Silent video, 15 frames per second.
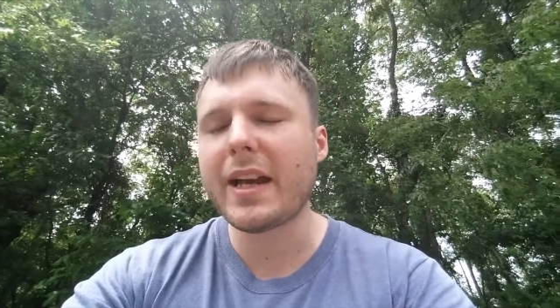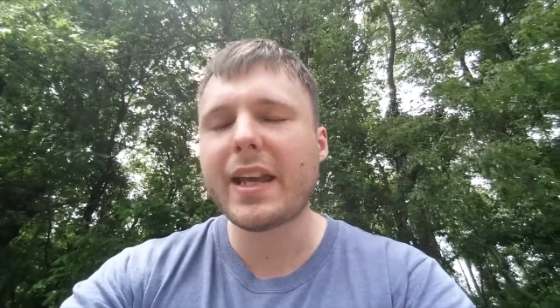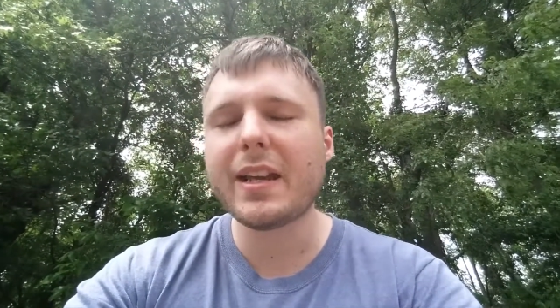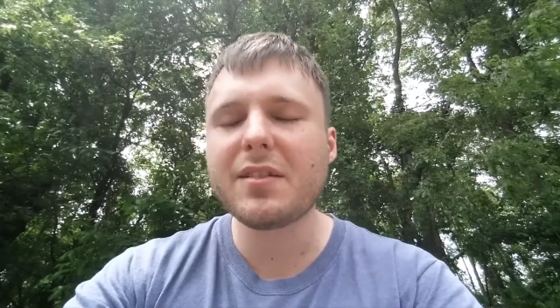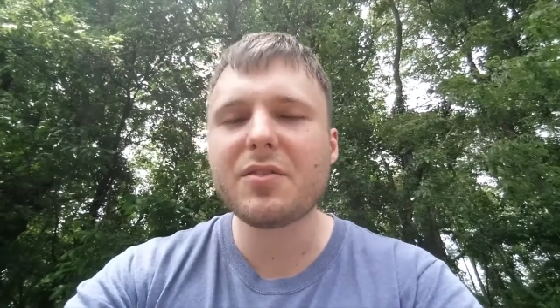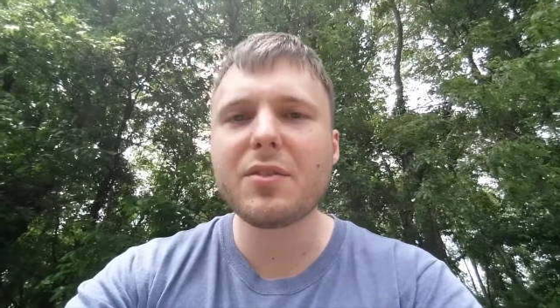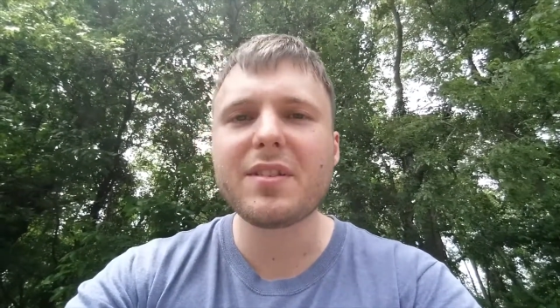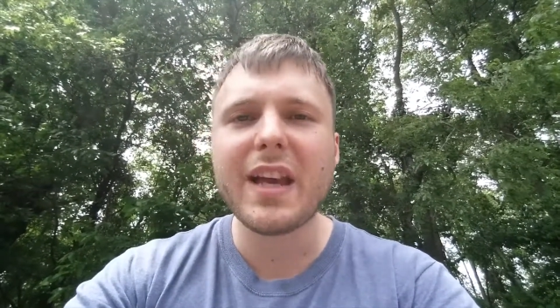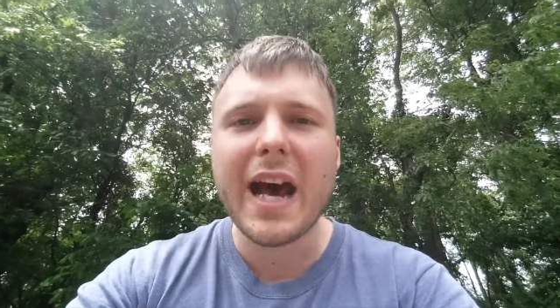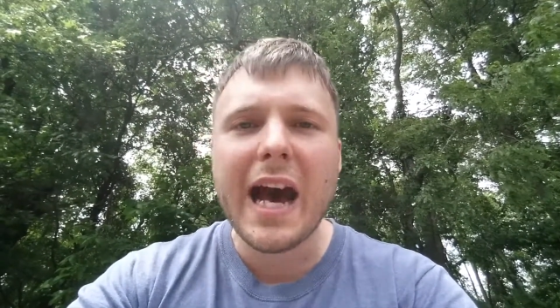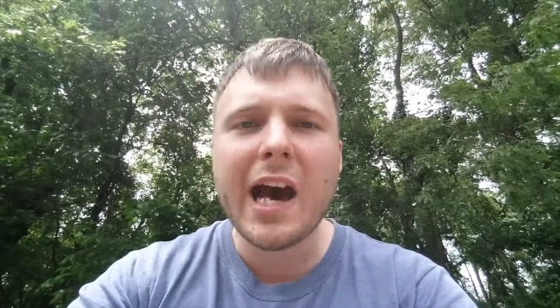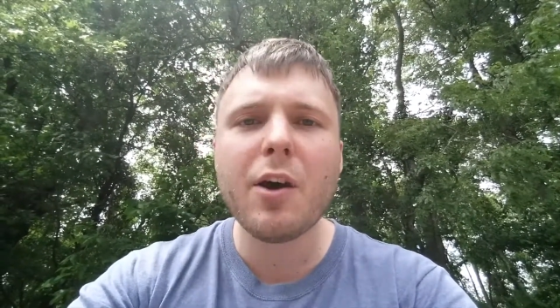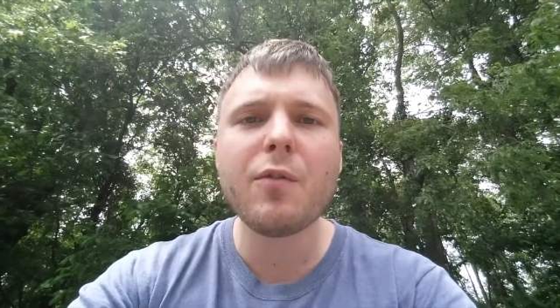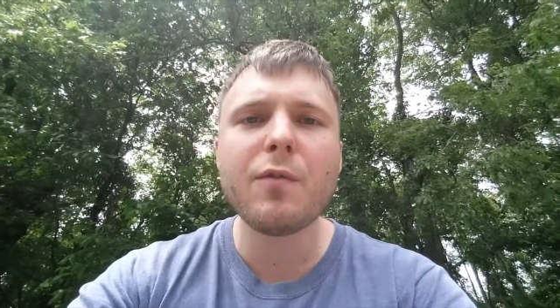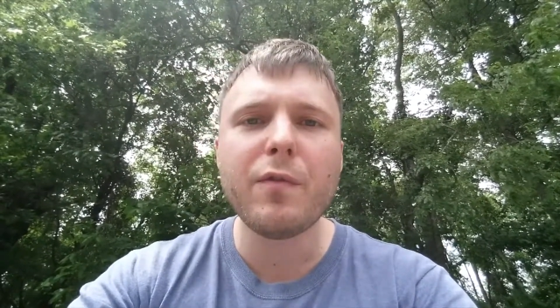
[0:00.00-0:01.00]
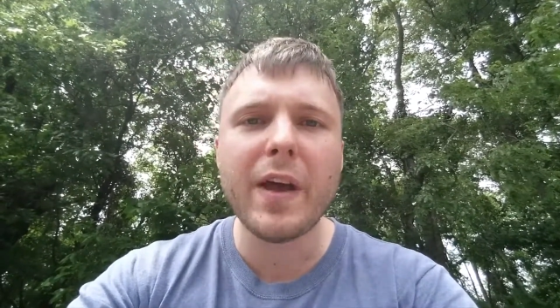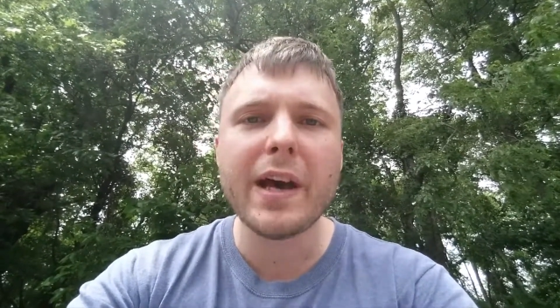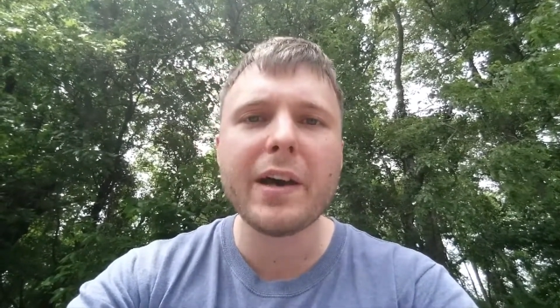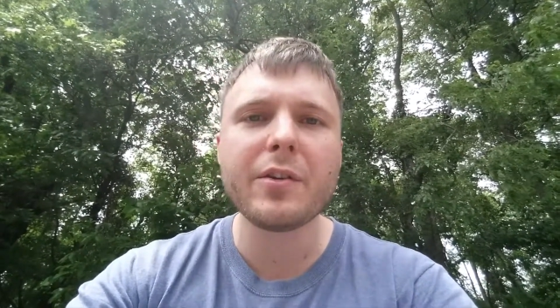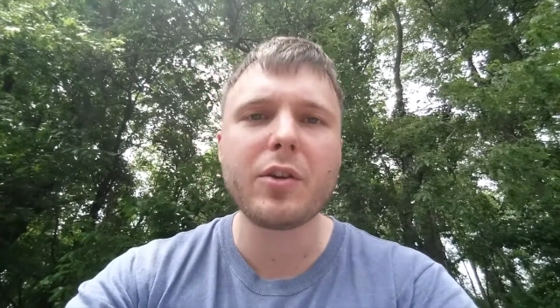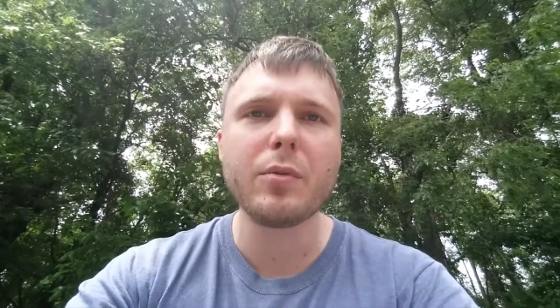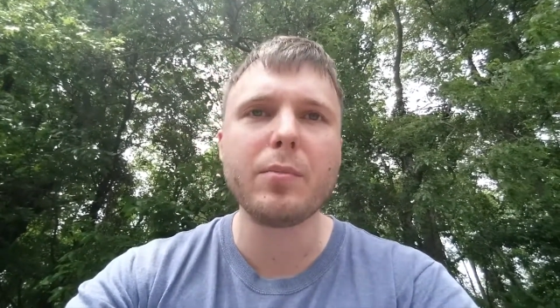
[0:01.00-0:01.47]
I can't stress how
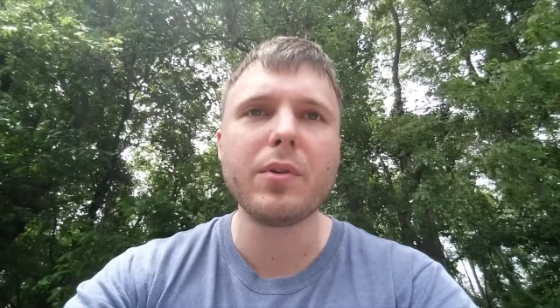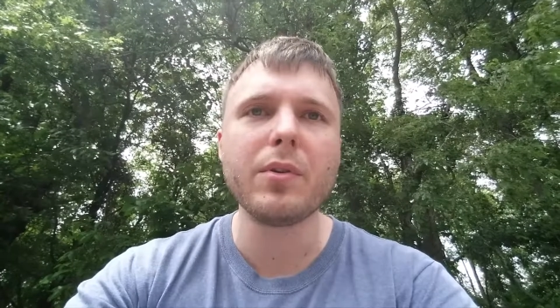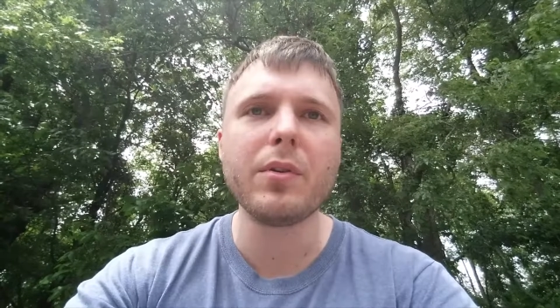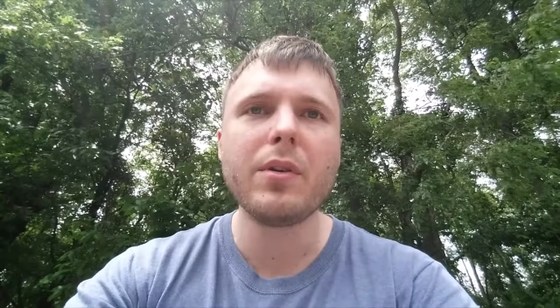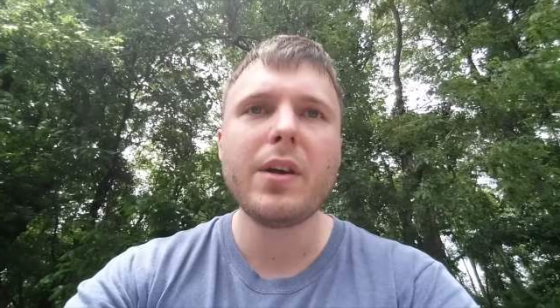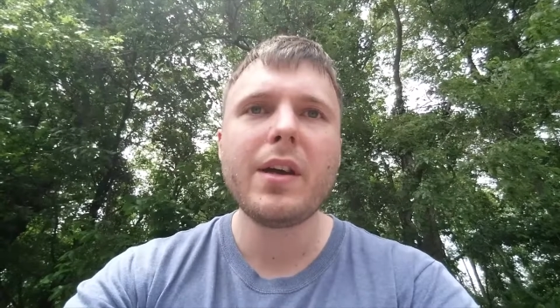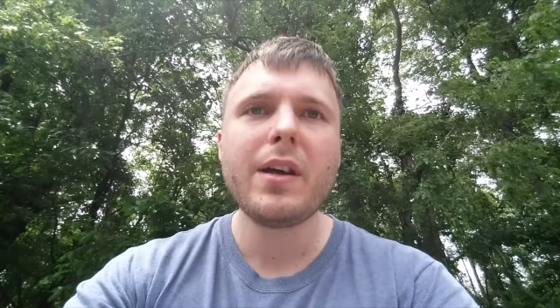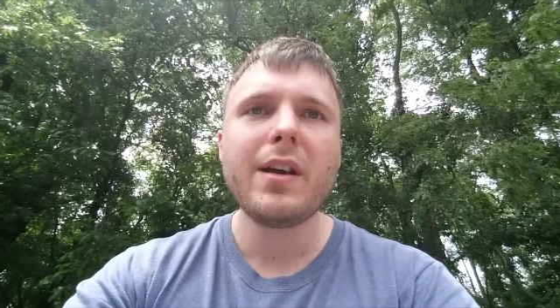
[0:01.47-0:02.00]
valuable